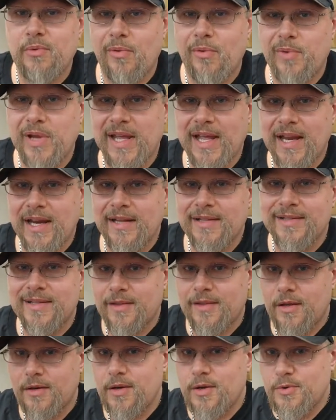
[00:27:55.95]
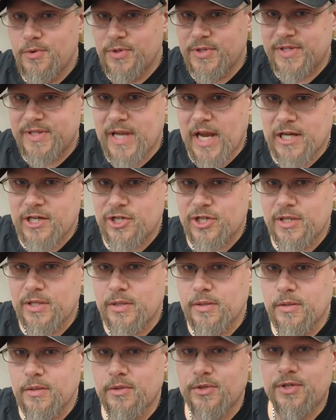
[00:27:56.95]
when we get into the news section